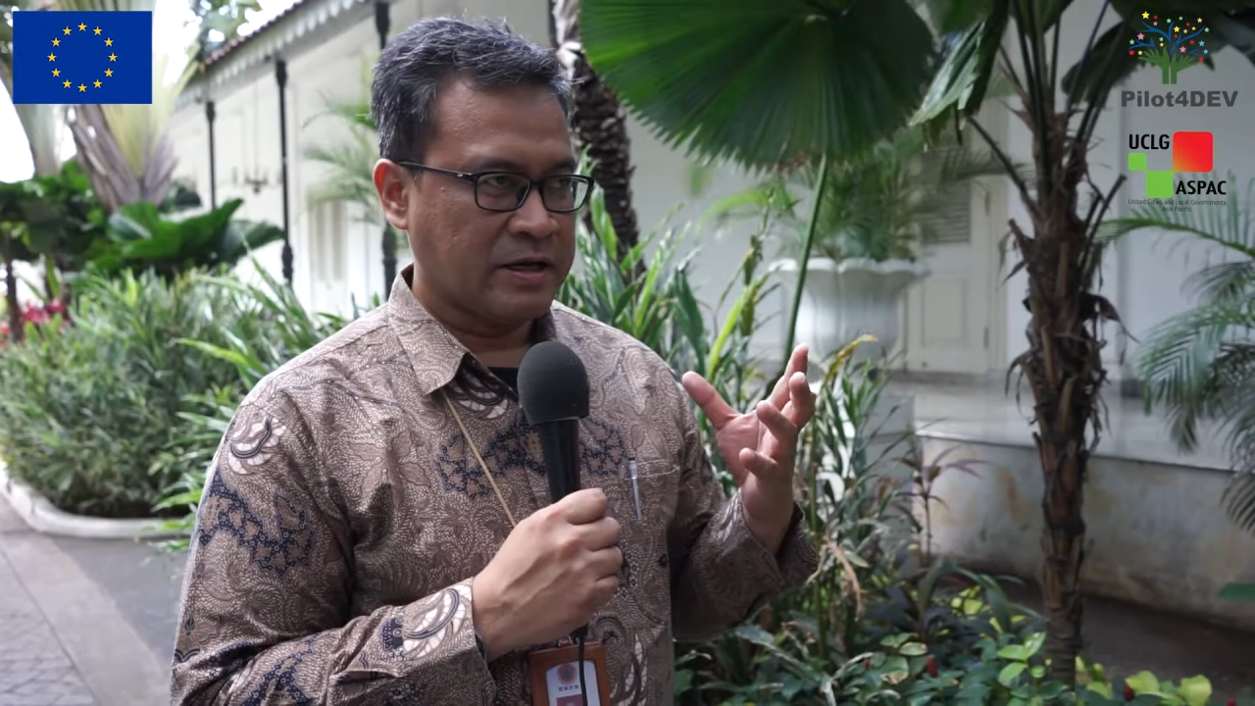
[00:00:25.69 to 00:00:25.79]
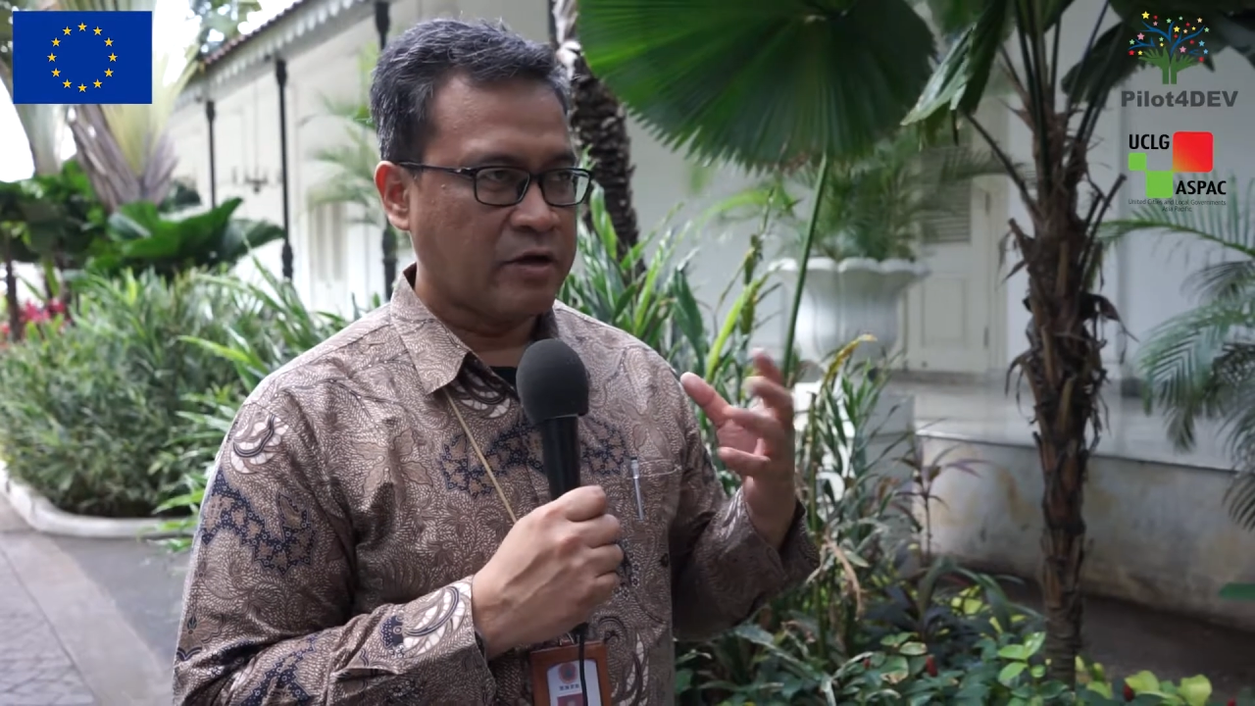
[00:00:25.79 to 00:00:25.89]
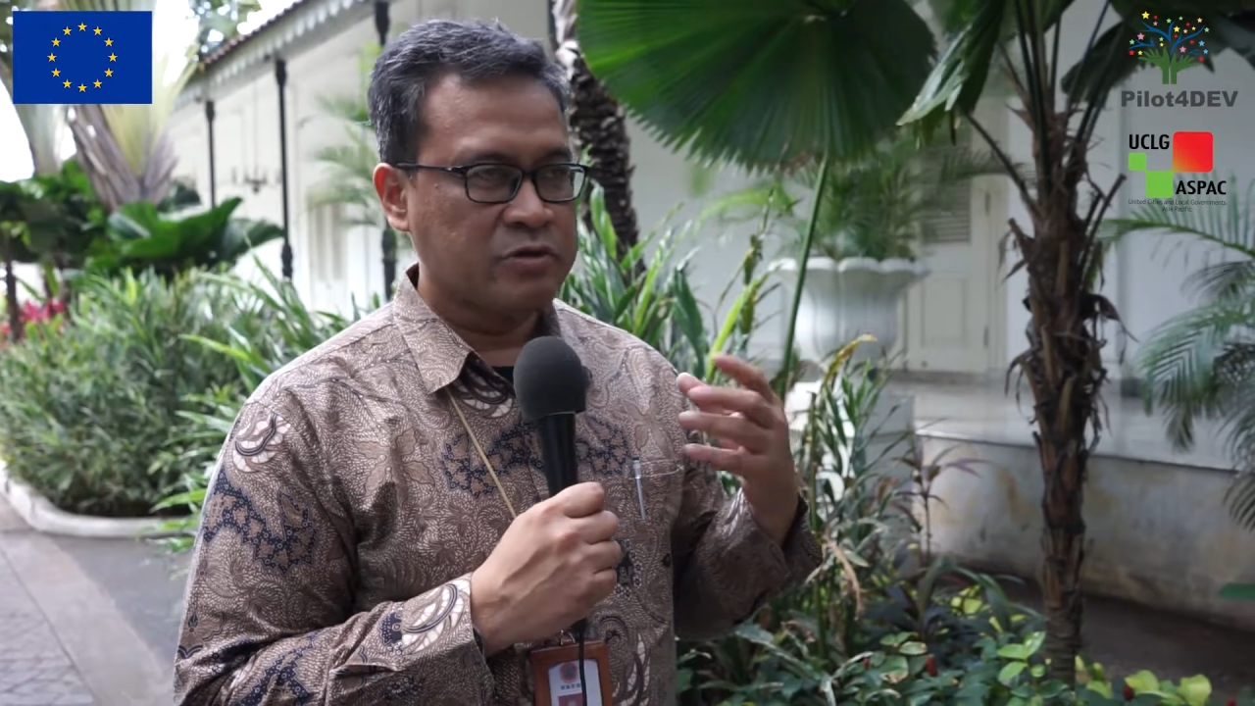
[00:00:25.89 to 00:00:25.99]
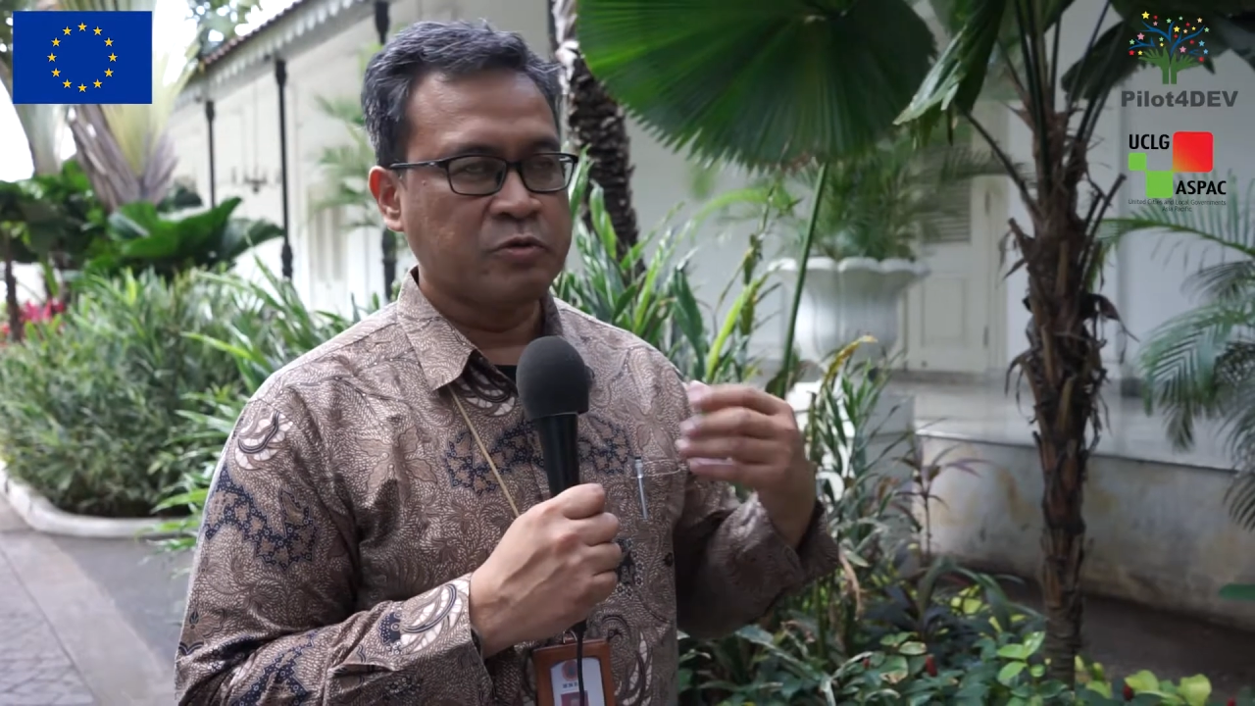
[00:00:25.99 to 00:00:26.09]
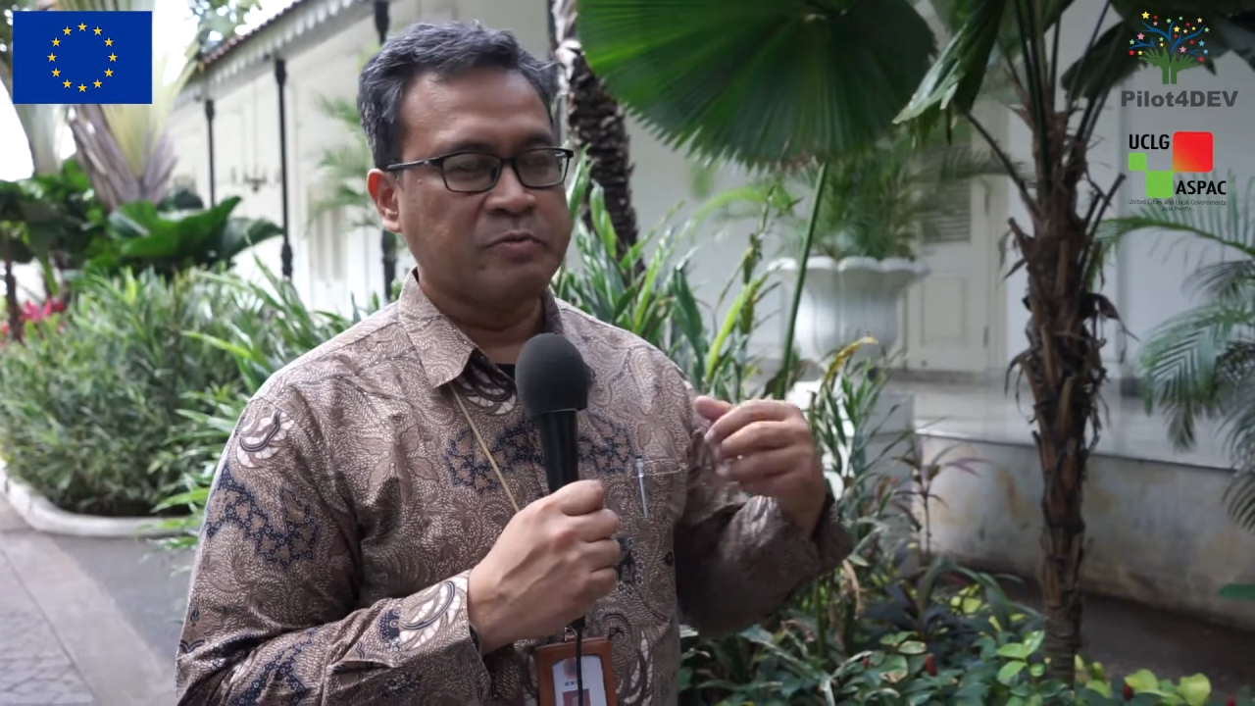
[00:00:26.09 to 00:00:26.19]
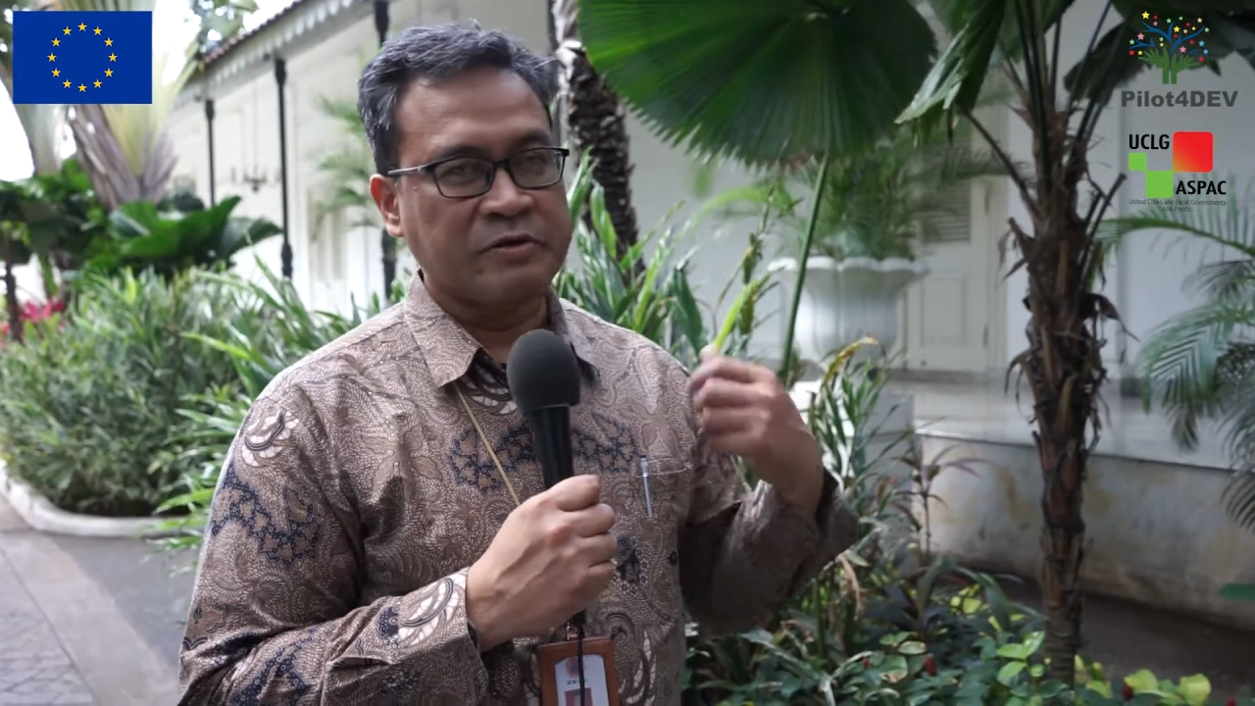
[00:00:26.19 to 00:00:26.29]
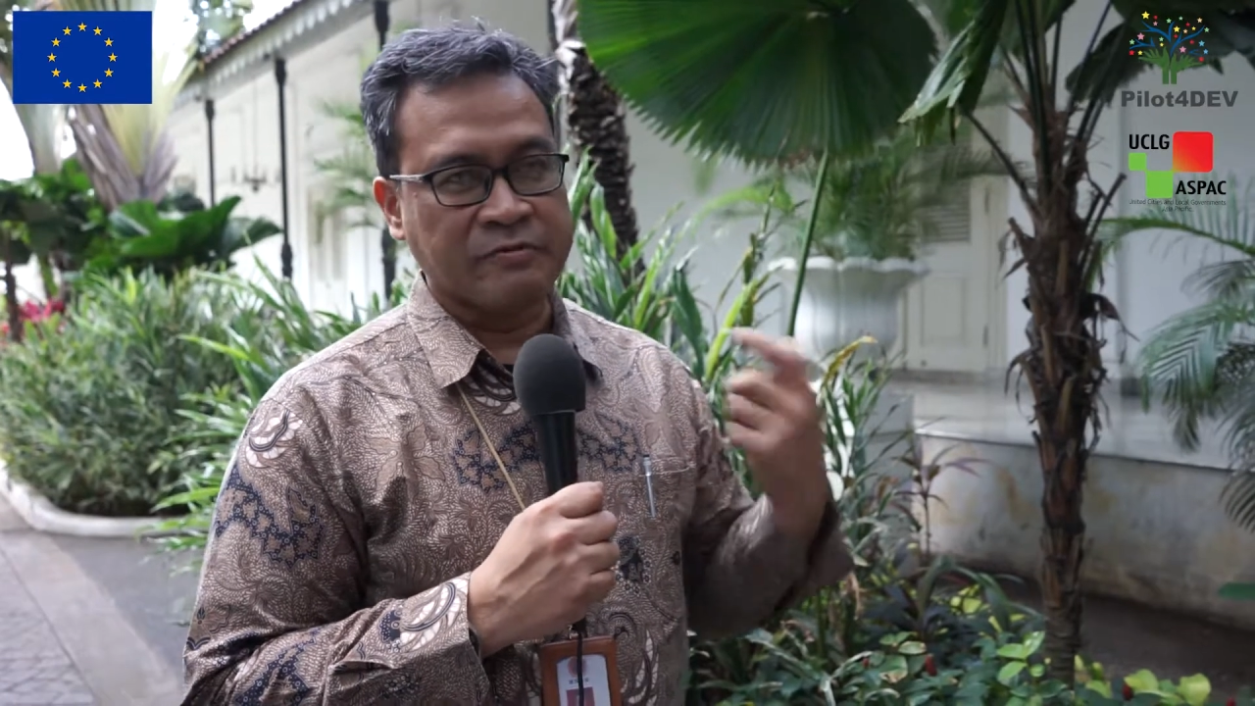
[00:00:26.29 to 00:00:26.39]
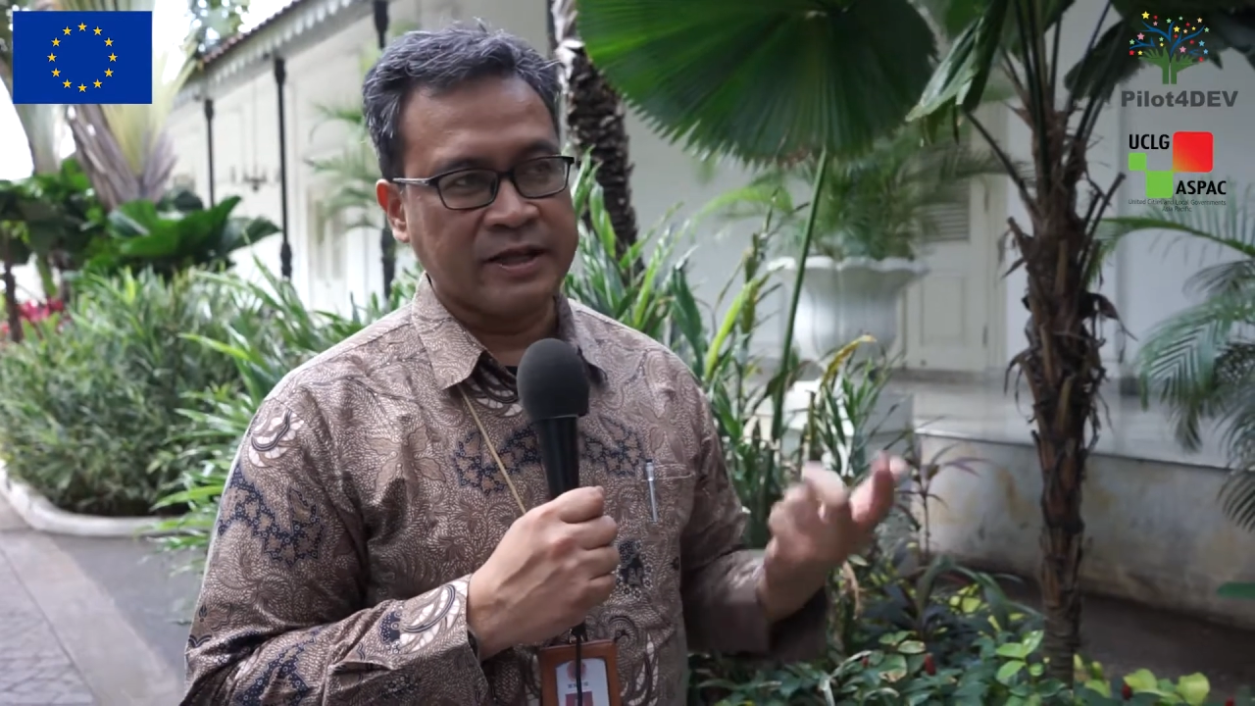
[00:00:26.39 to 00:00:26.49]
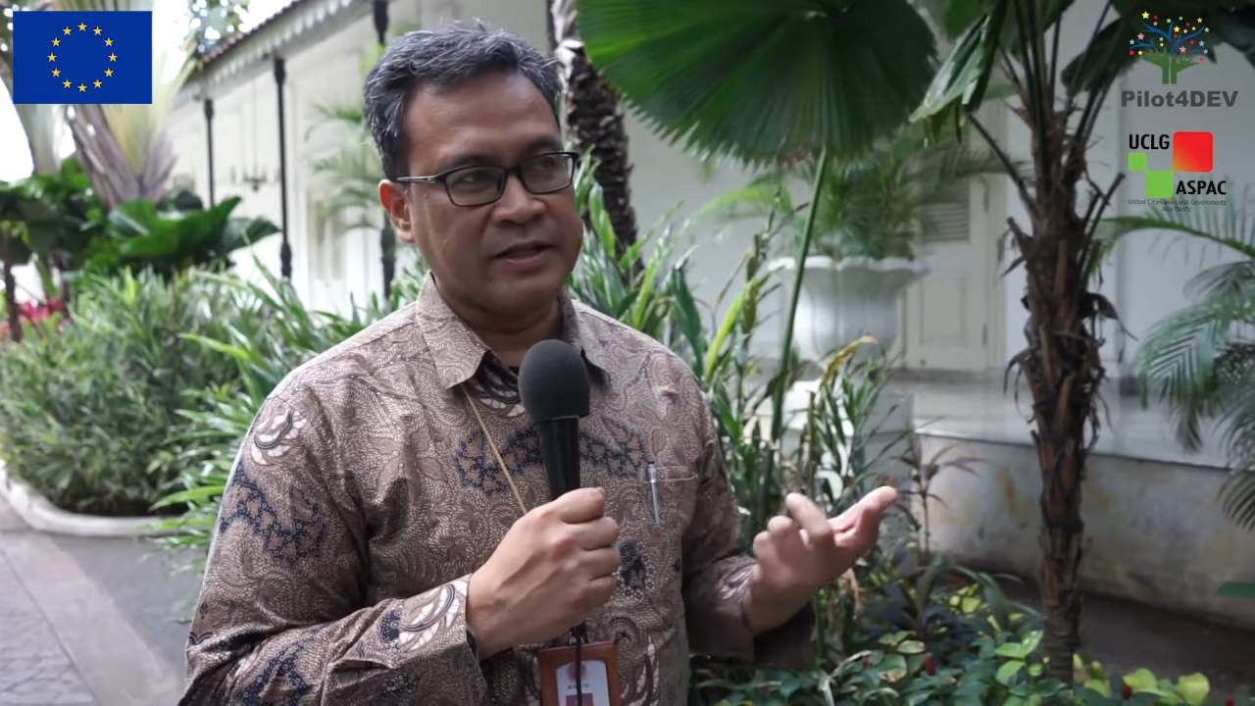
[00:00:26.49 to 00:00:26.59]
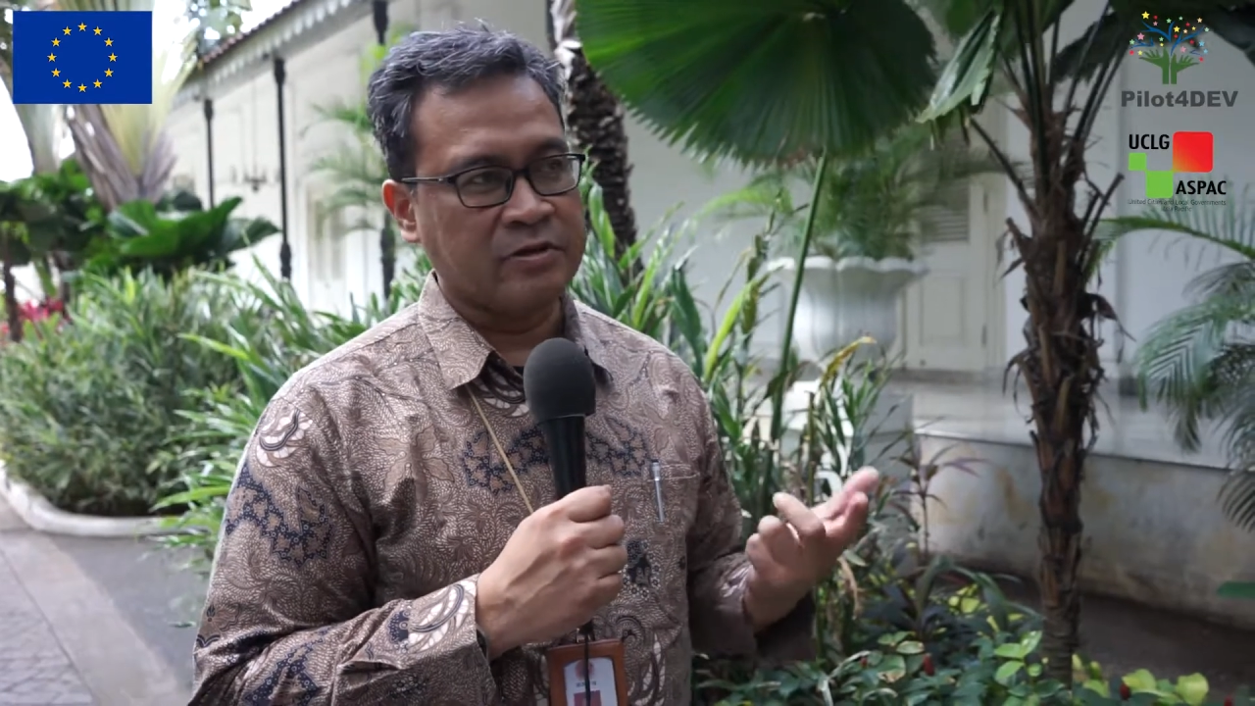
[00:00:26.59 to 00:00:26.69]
how to prevent